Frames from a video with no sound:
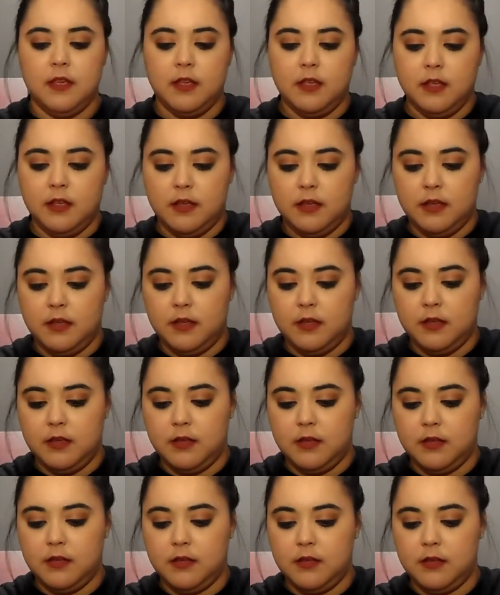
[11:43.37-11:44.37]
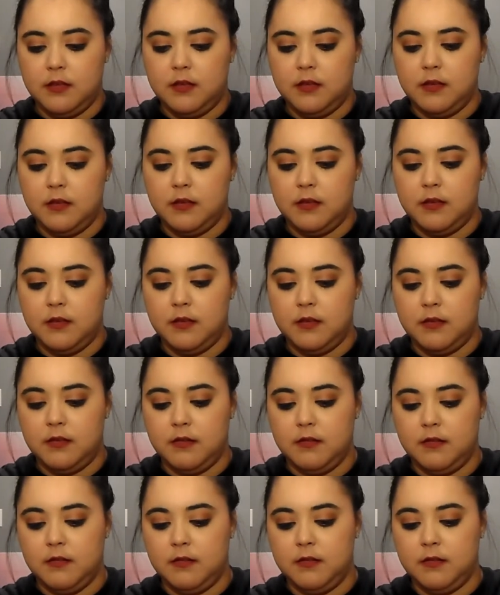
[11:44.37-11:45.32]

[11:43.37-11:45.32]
(silence)